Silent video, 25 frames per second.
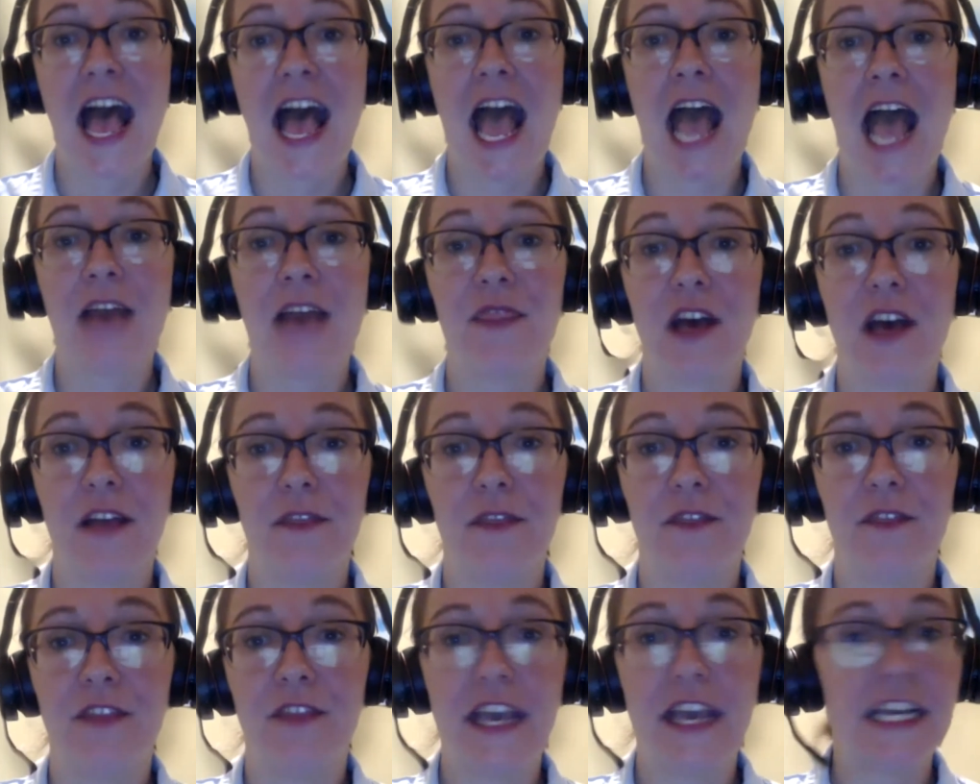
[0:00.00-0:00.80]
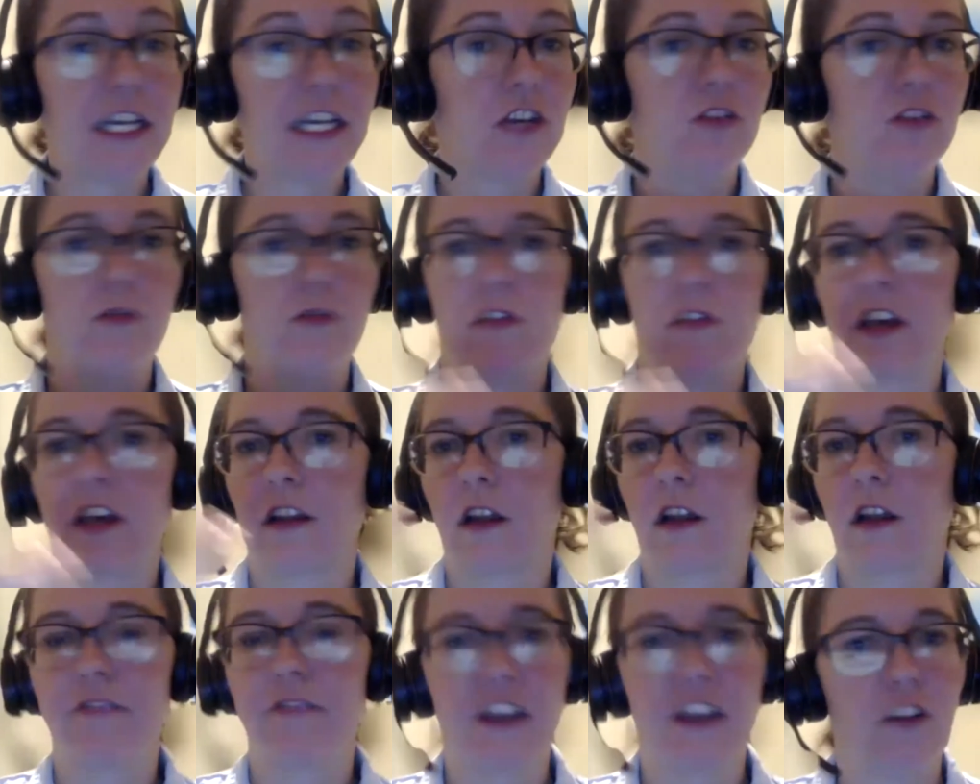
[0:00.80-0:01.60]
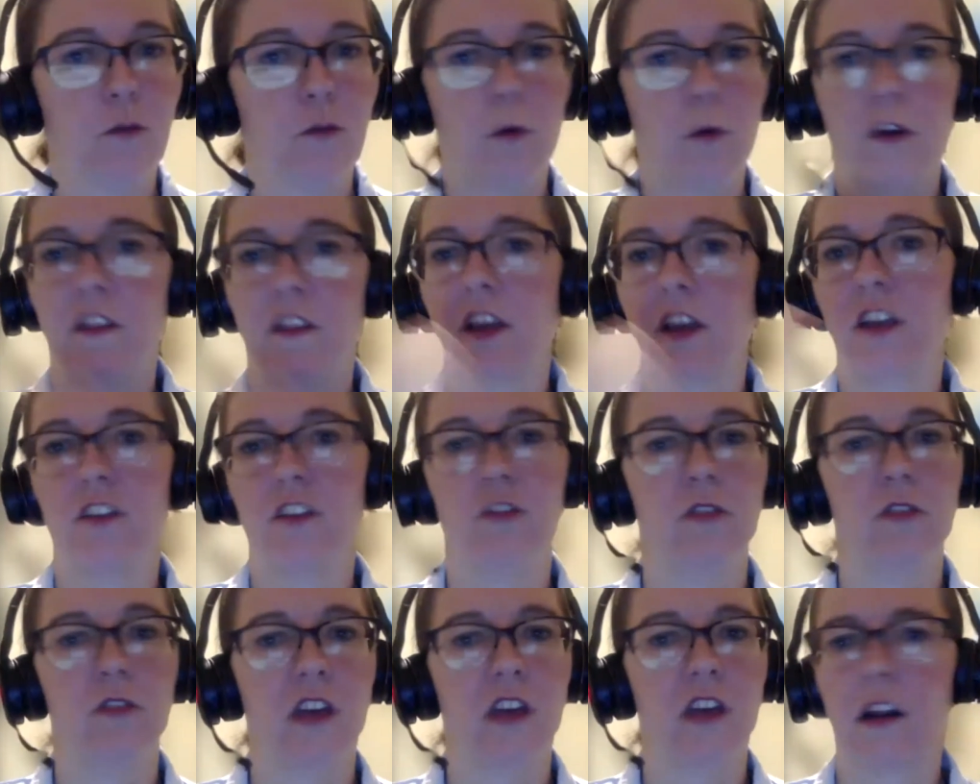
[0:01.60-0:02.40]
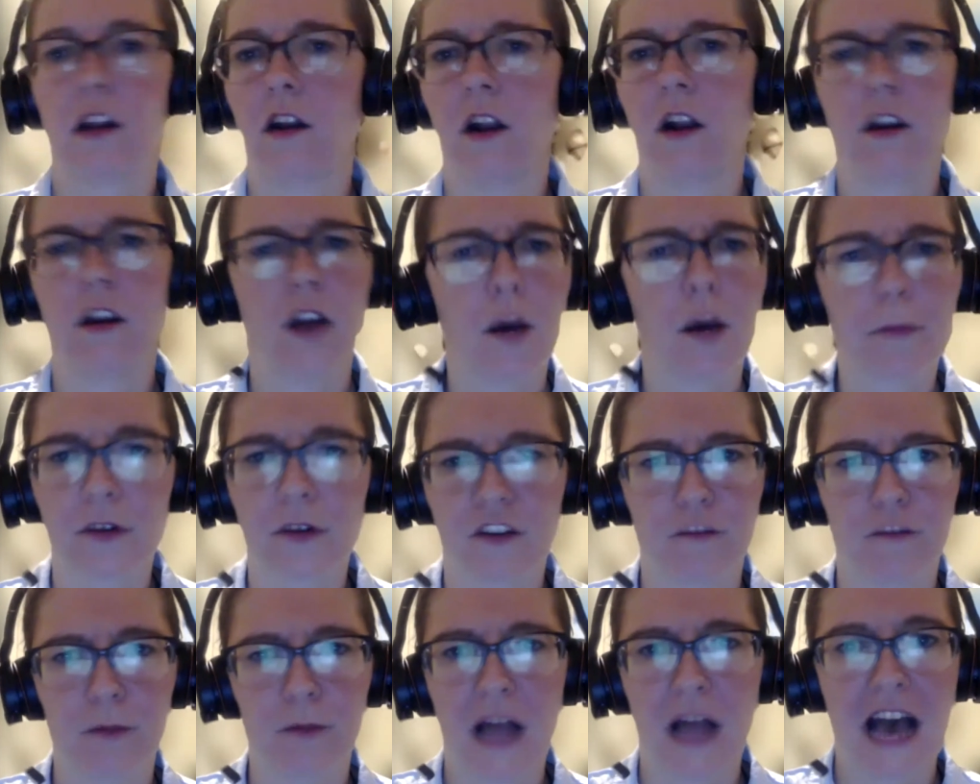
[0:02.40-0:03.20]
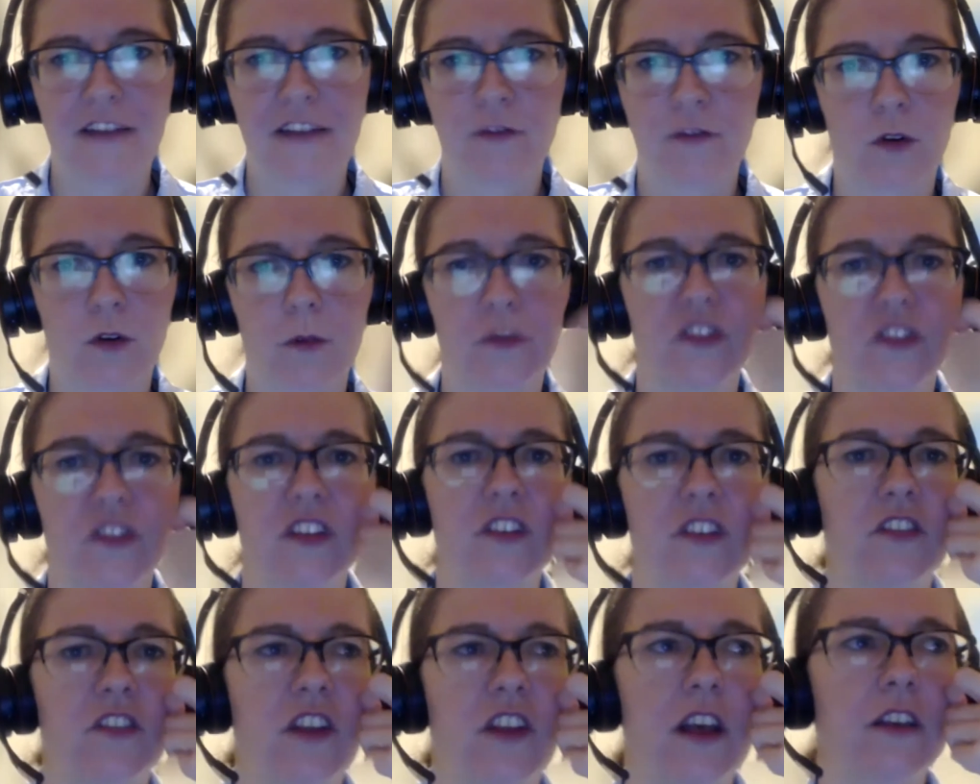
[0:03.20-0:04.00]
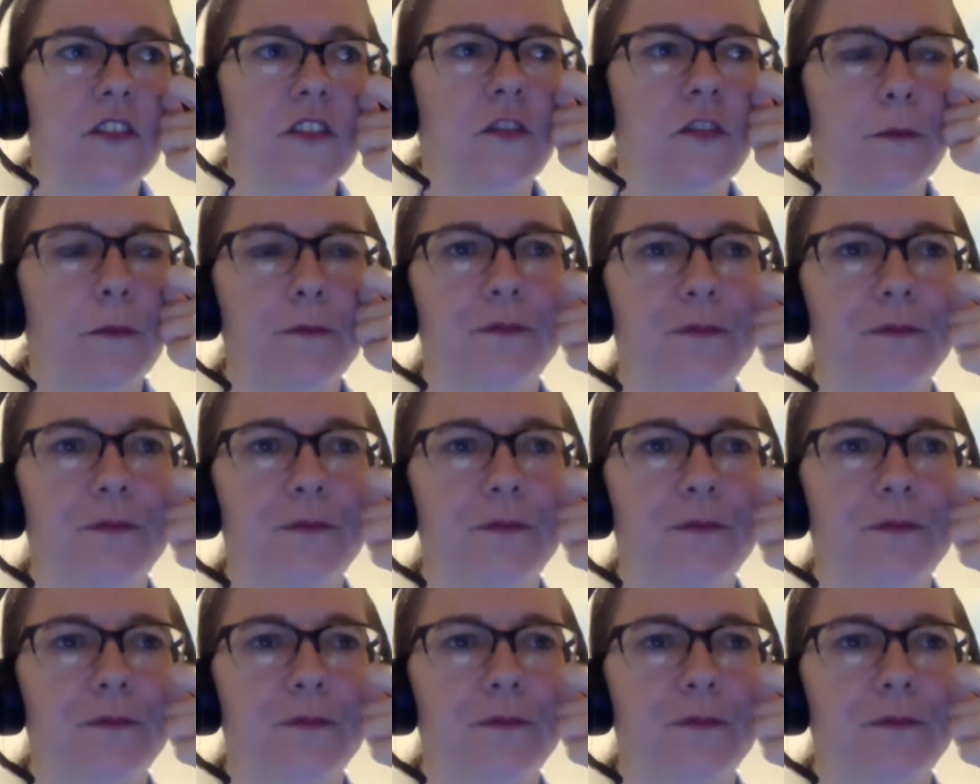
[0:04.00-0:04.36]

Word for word: And then they can do that on Facebook. They can do that on a number of platforms these days.